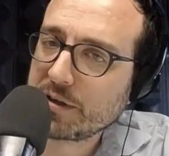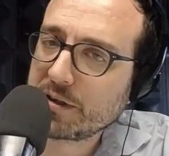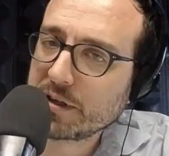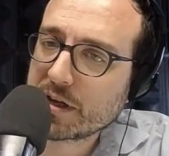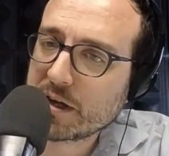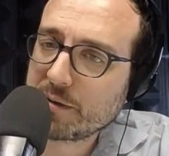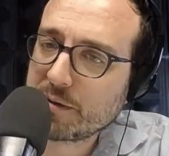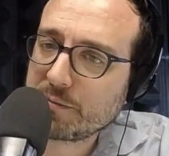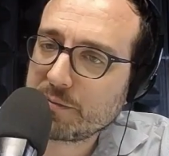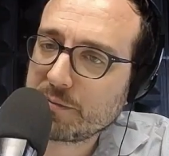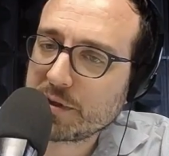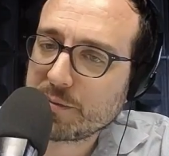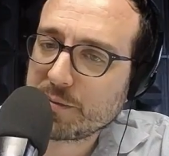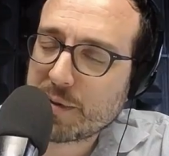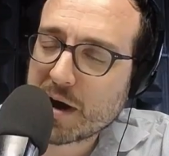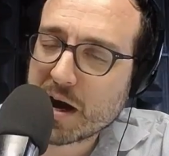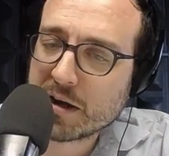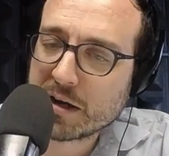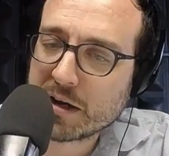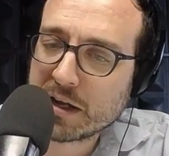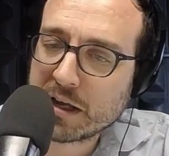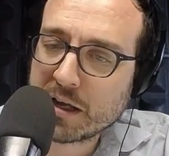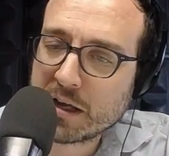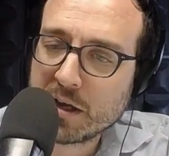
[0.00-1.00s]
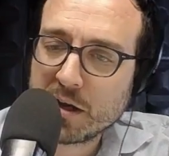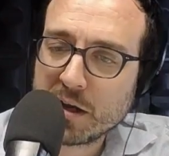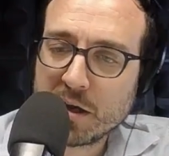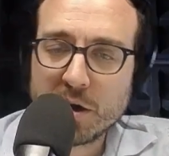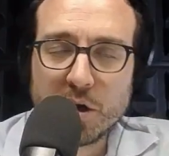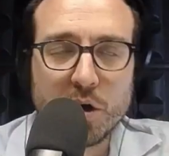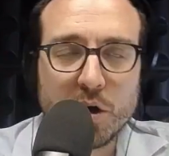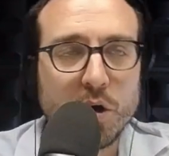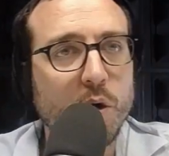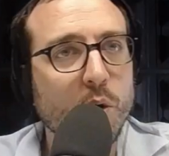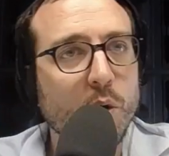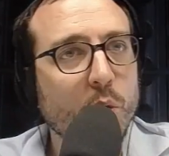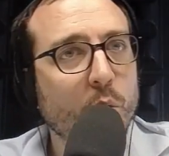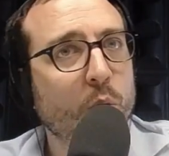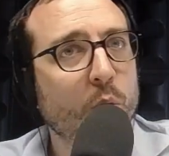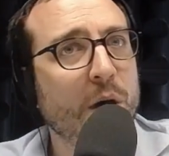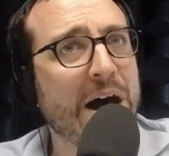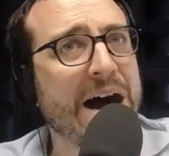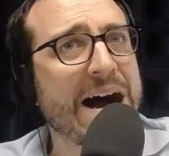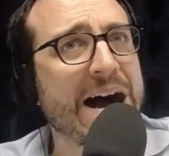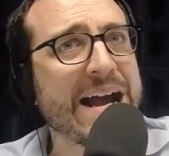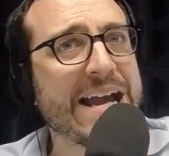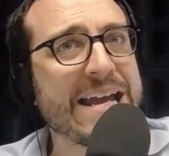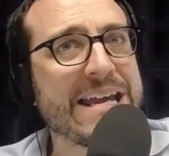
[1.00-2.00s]
to come to the party.
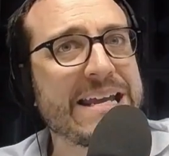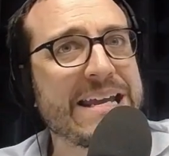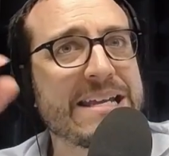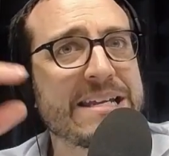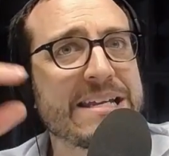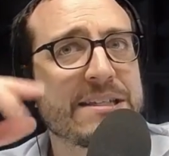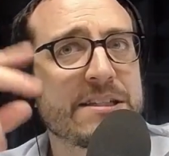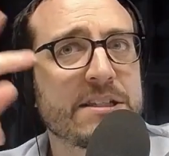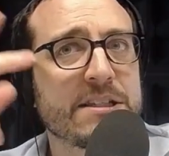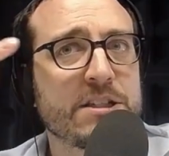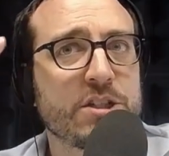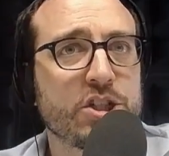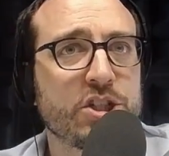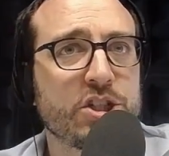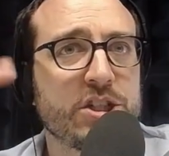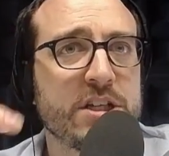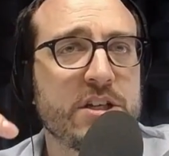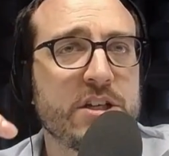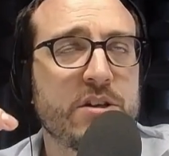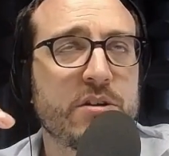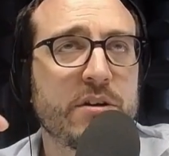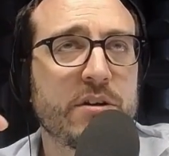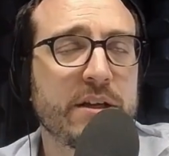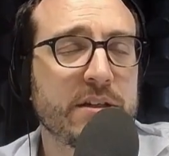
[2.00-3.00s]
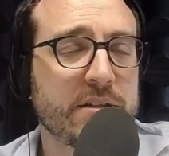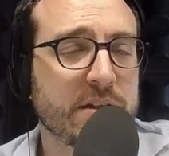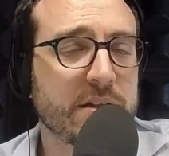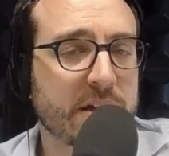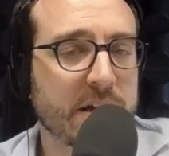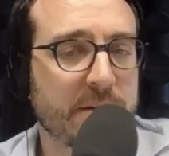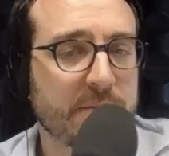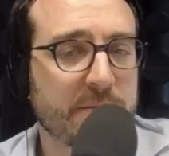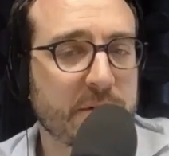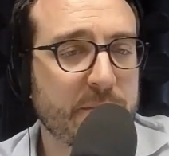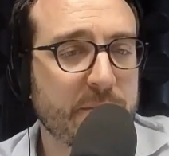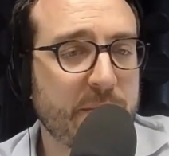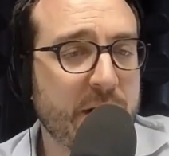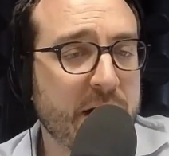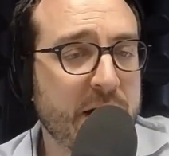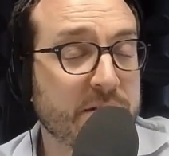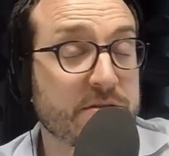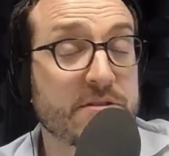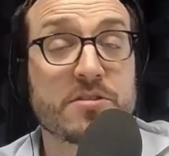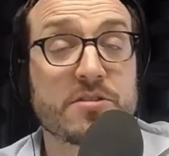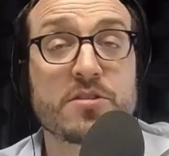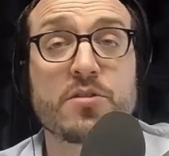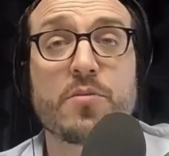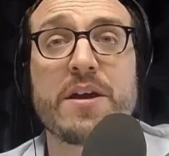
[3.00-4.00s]
Why isn't she going to come to the parties?
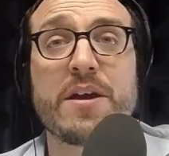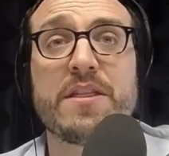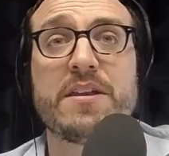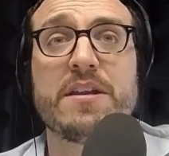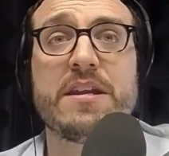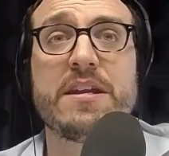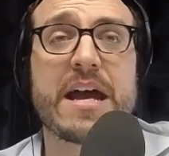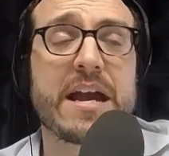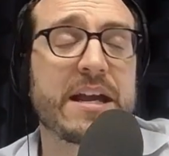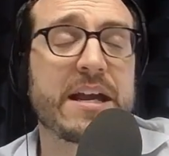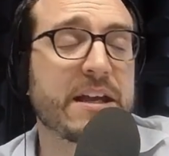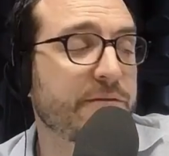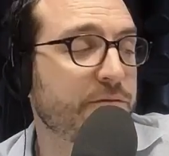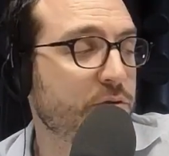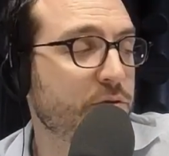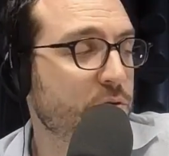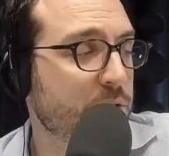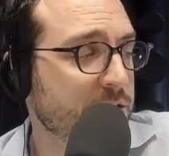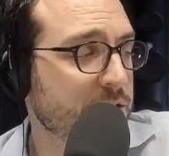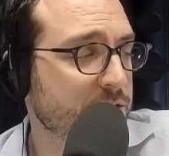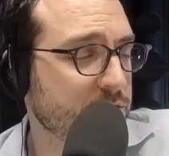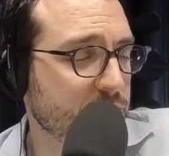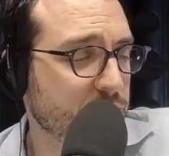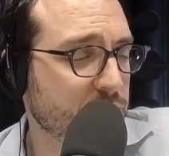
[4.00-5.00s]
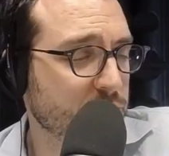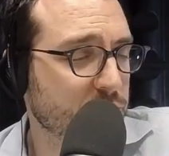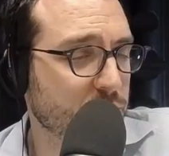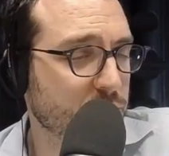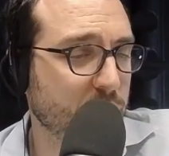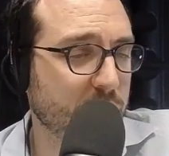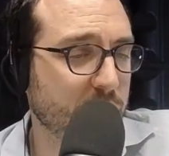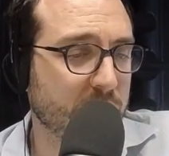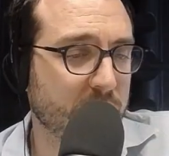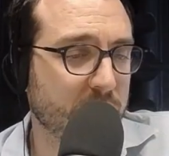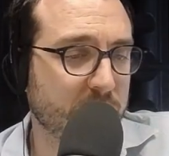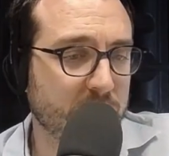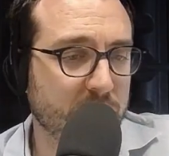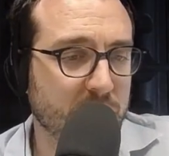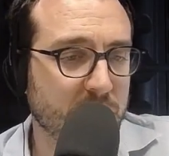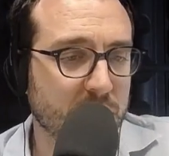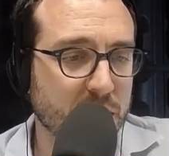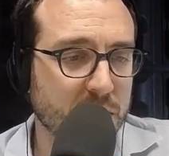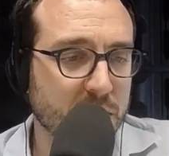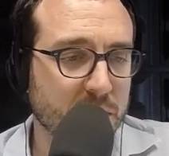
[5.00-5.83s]
This is the way the negative questions work.